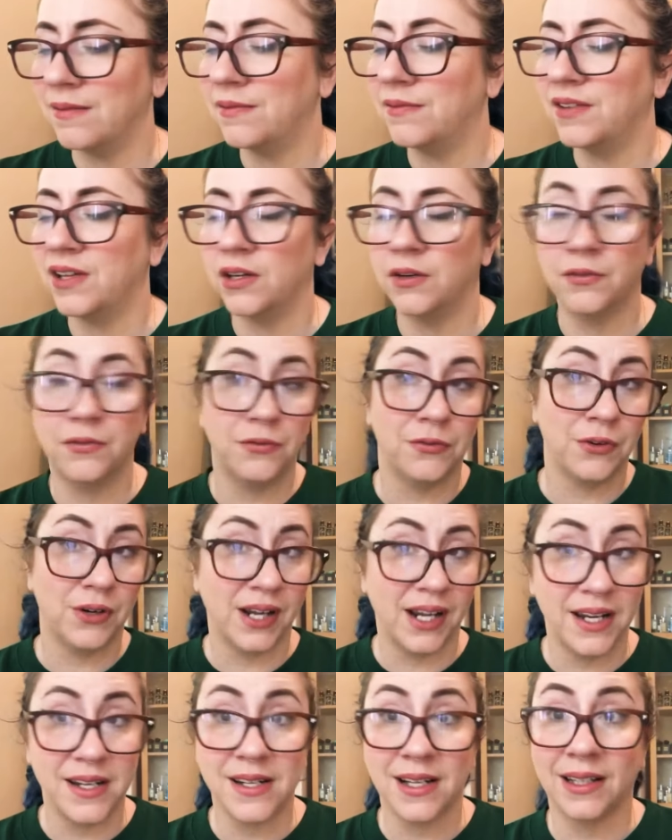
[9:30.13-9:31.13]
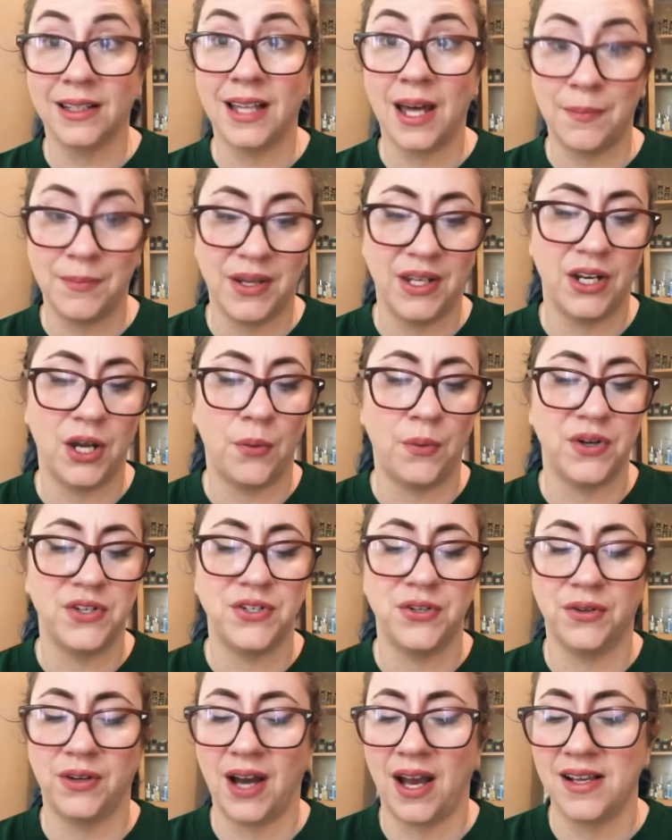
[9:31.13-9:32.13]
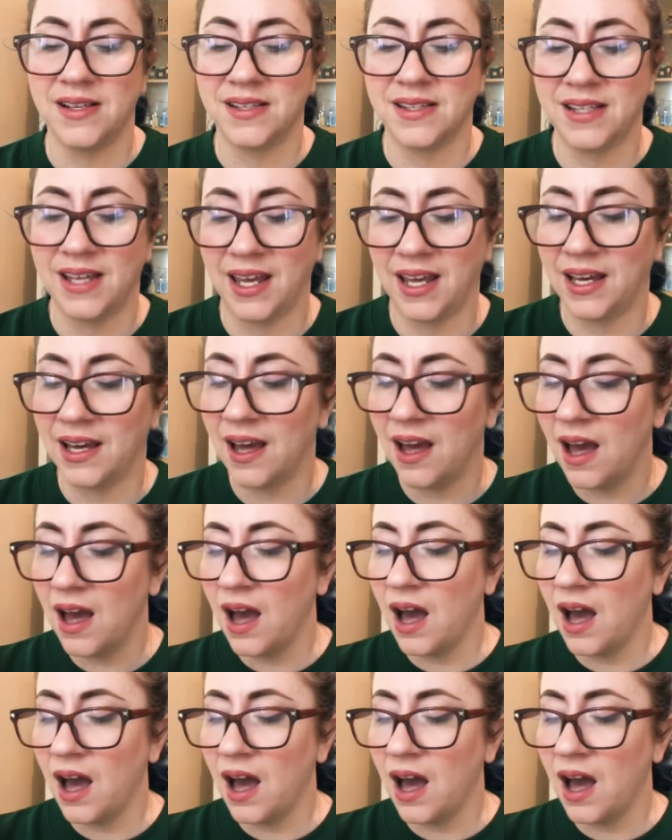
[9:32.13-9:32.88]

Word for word: Feel free to let me know what you guys think.